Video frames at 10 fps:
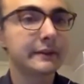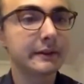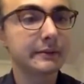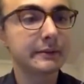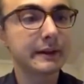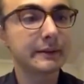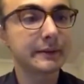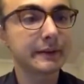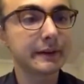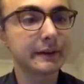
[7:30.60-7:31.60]
every half a
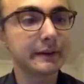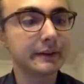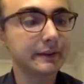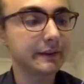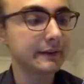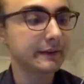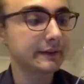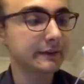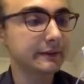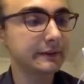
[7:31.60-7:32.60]
second. Can you see that on
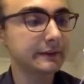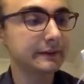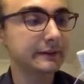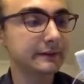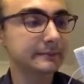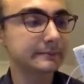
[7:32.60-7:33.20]
the screen here?